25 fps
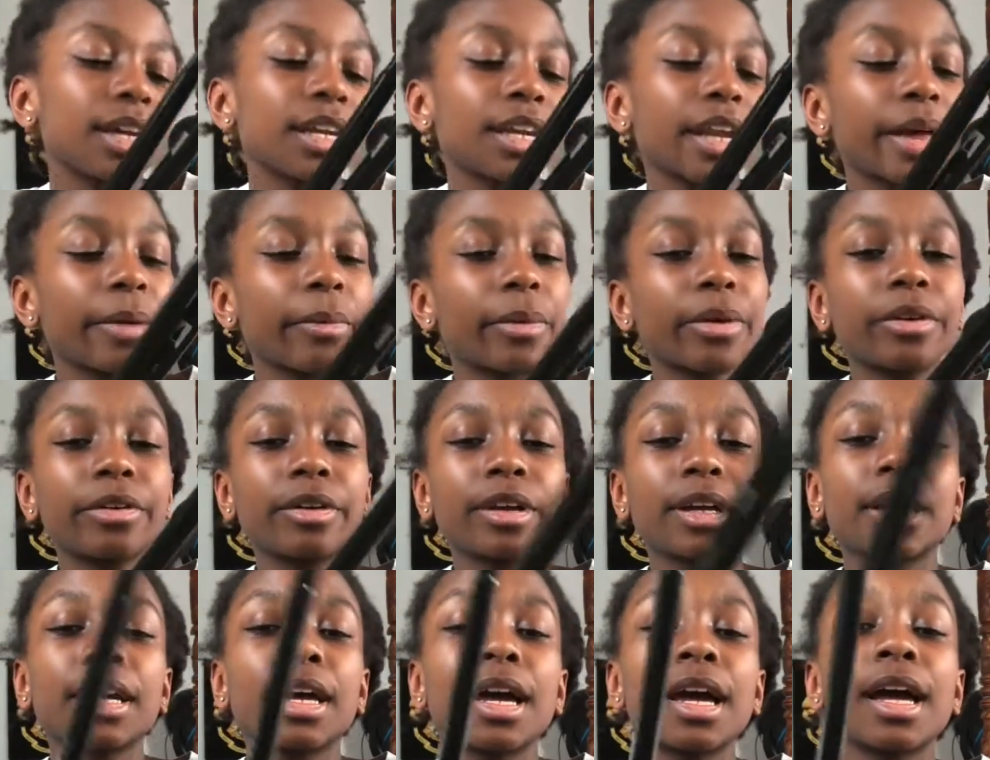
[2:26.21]
I'm
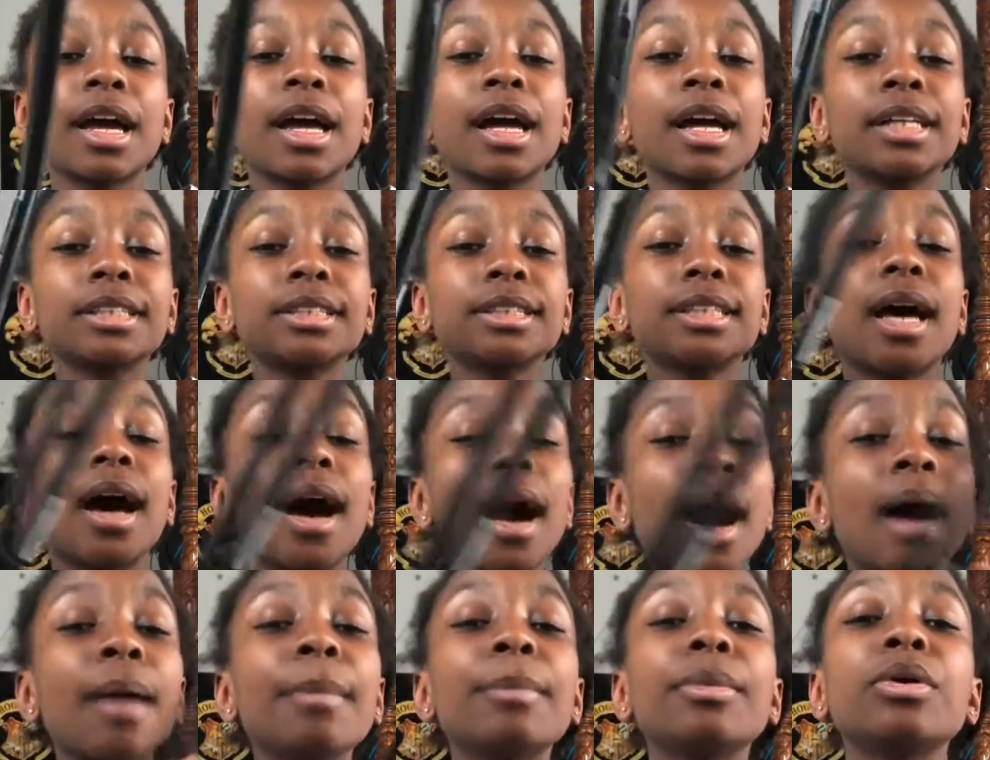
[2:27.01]
wondering,
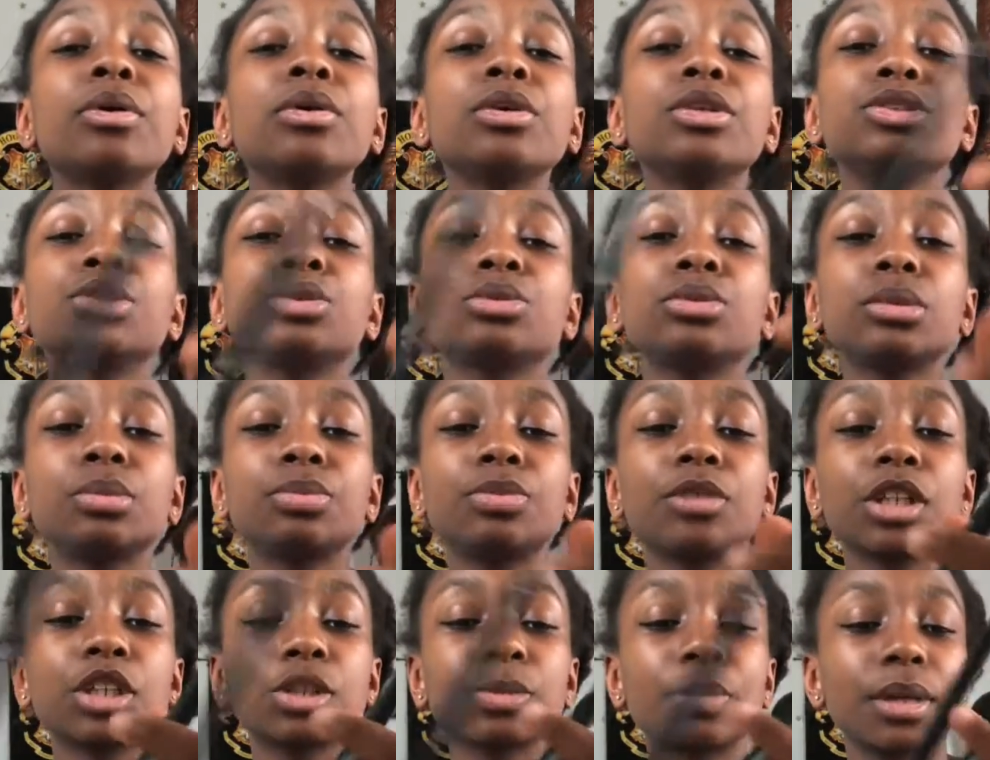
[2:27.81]
Tombow dual
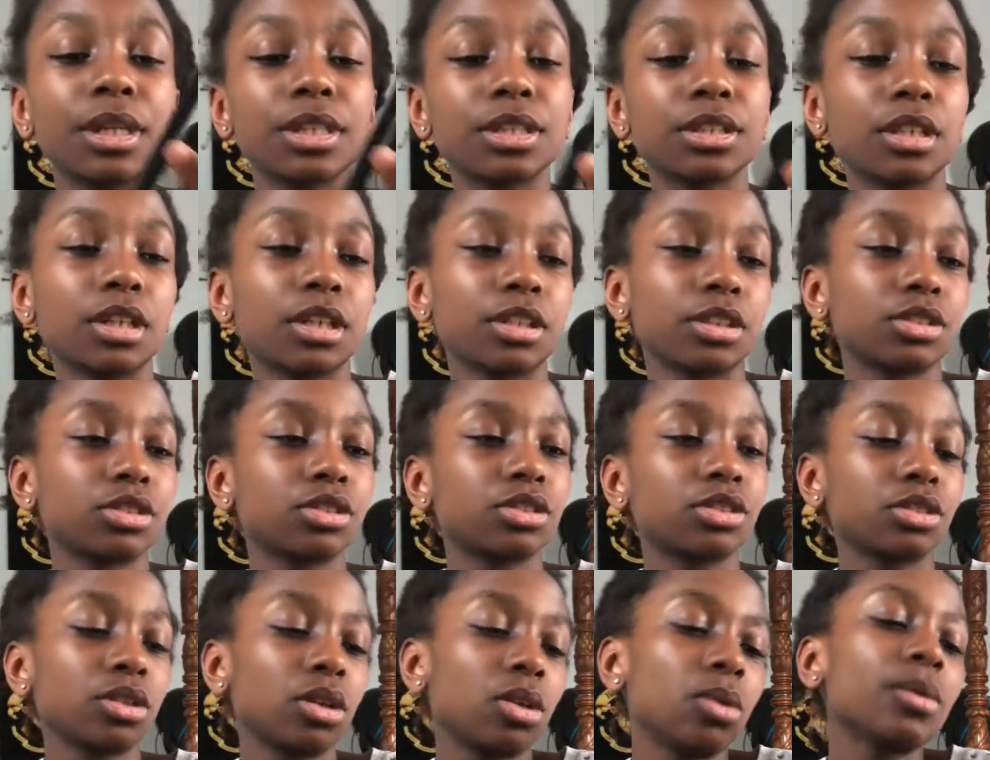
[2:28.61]
brush pens are
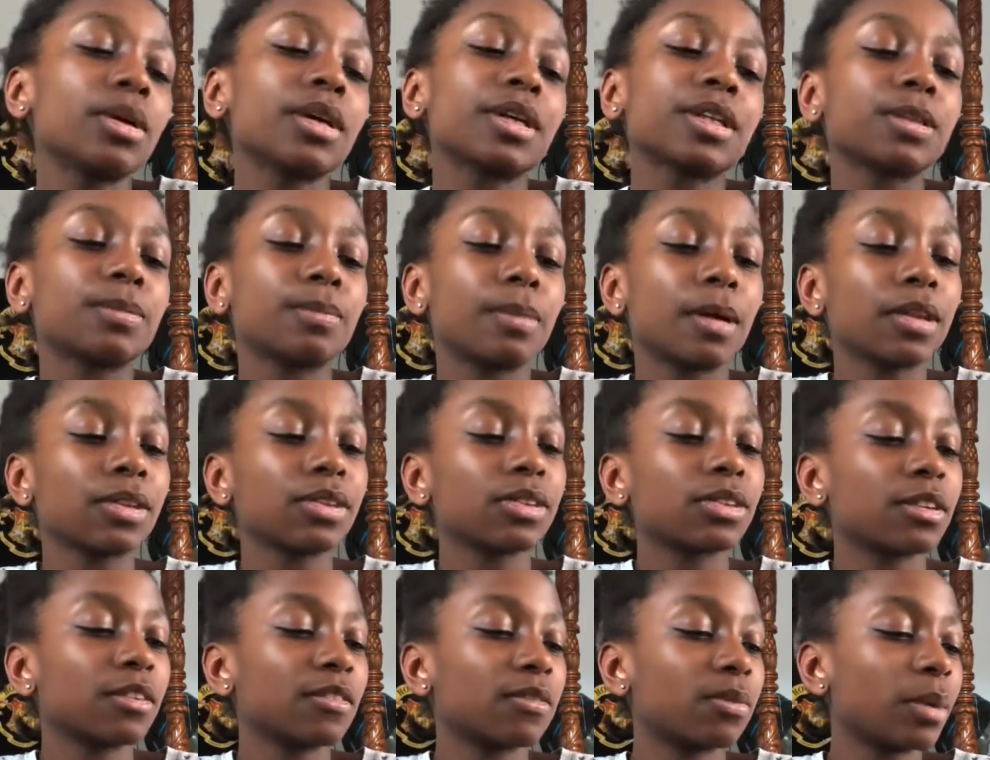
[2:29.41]
so
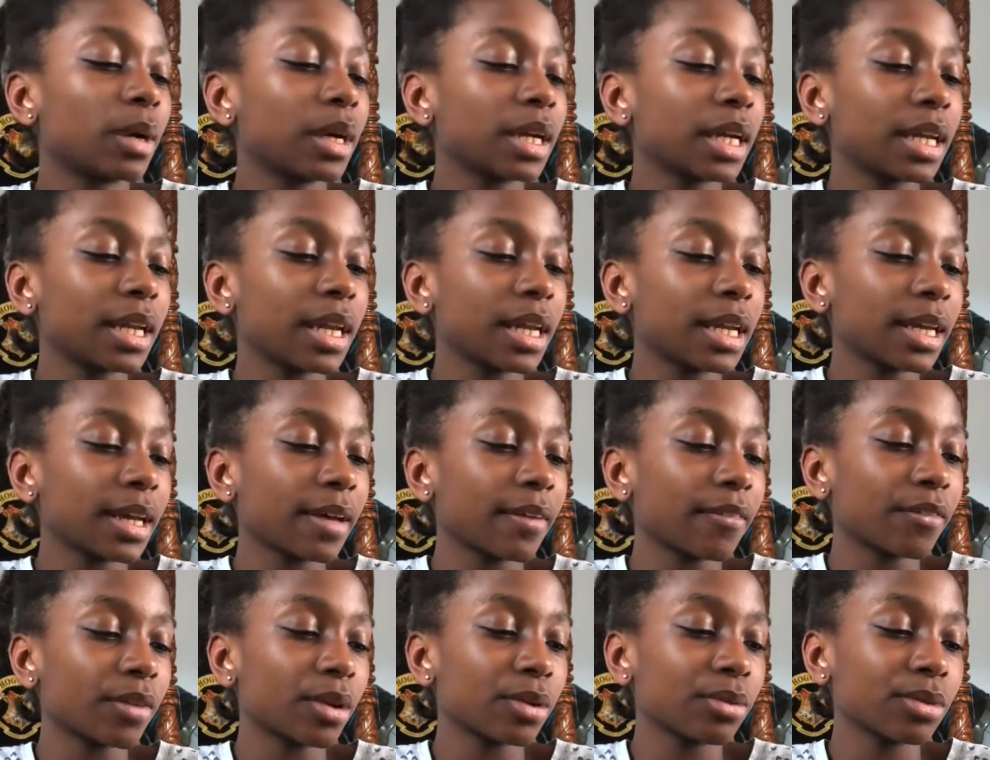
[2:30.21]
expensive. Why can't I
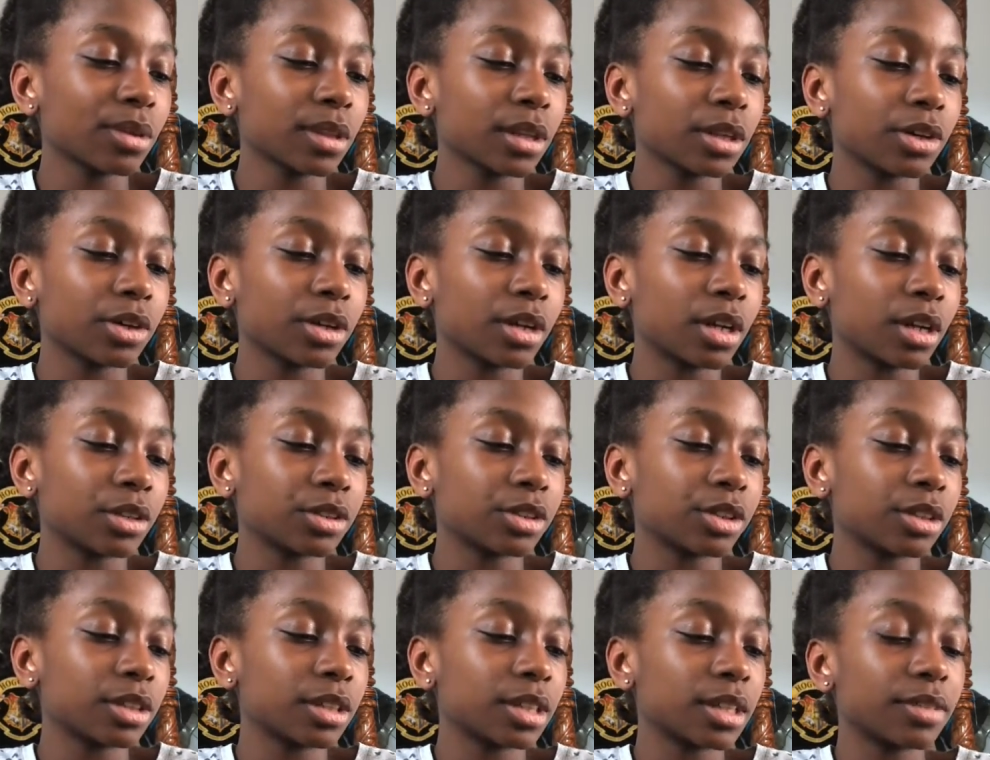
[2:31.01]
get a really good
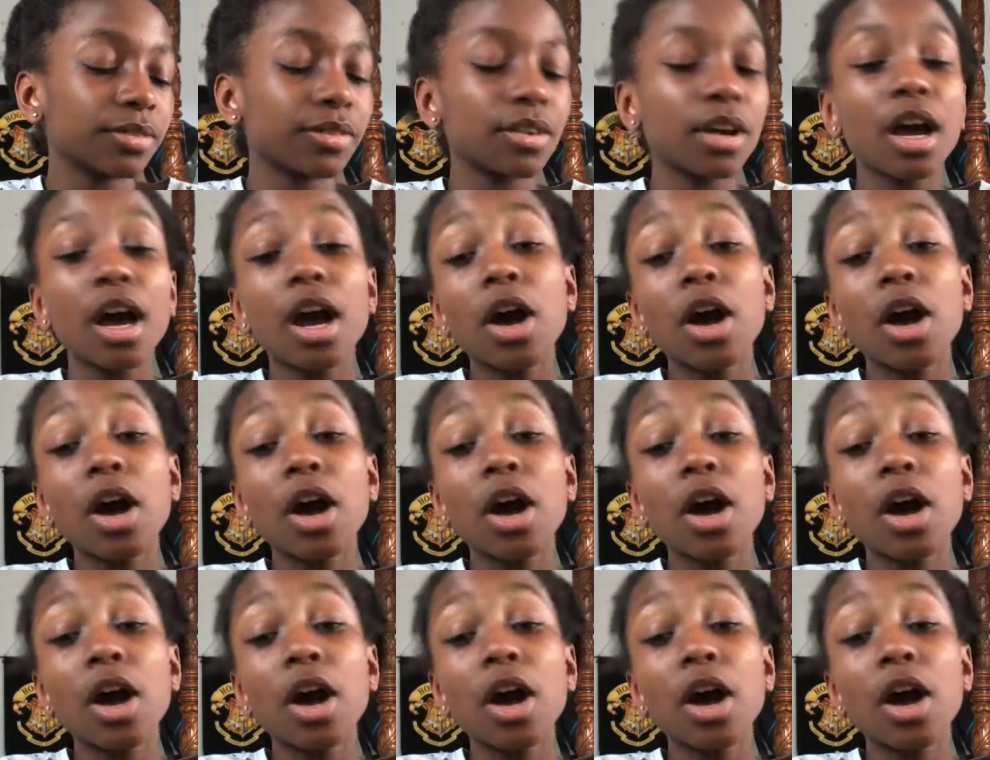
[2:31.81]
alternative?